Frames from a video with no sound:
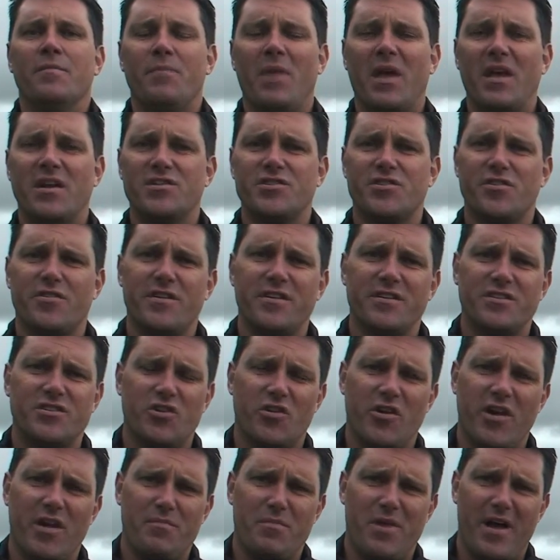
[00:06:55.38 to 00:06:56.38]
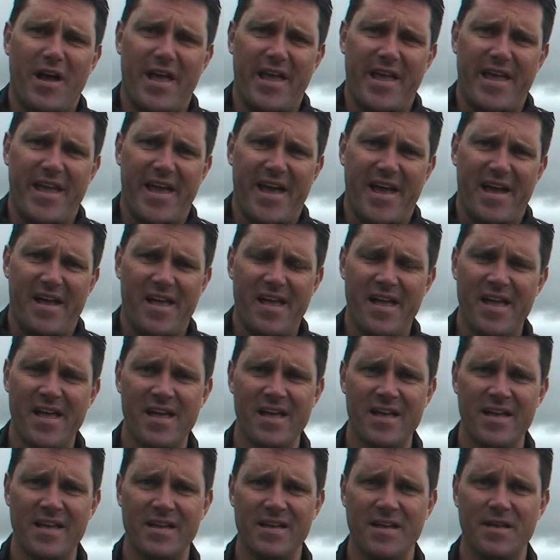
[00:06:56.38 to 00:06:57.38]
Make sure you join my, uh,
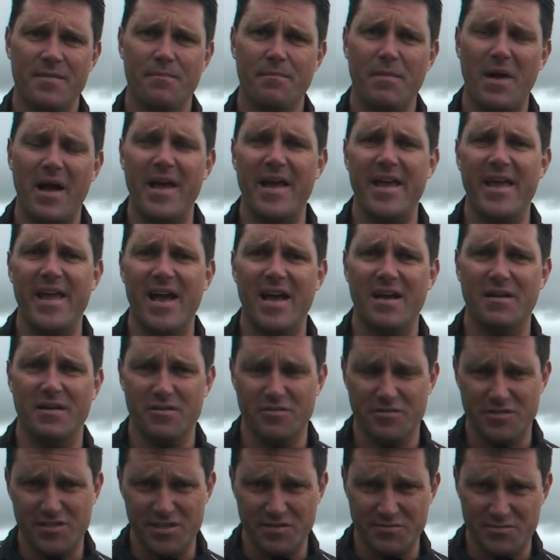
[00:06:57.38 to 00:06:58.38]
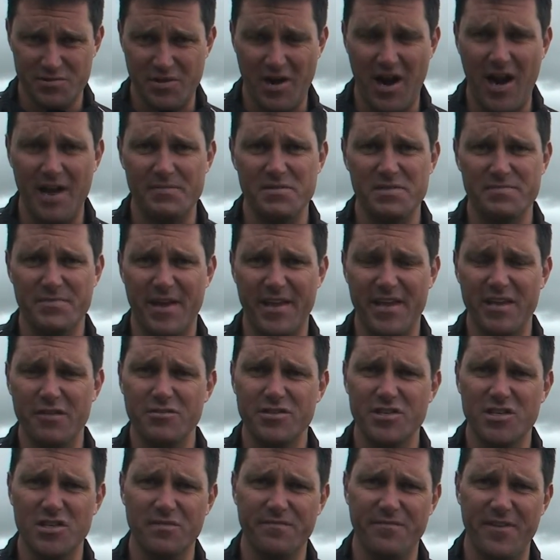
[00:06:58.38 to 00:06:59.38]
my uh, or subscribe to my
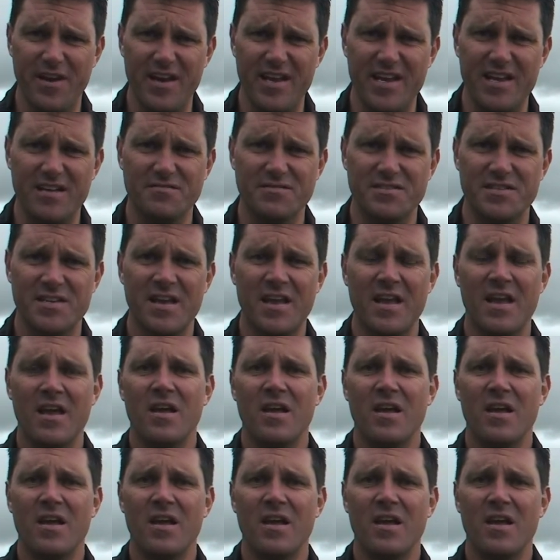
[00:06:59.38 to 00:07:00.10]
YouTube videos.